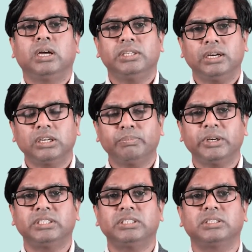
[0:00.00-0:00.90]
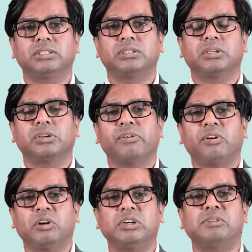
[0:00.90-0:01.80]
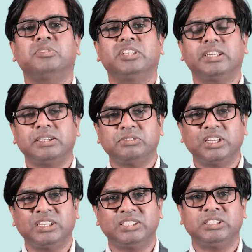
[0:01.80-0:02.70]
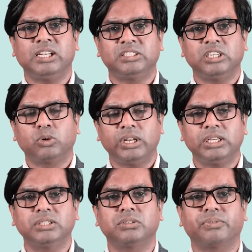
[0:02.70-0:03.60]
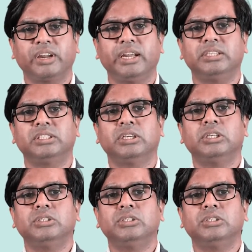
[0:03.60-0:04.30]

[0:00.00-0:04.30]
Younger patients, say less than 12 years of age,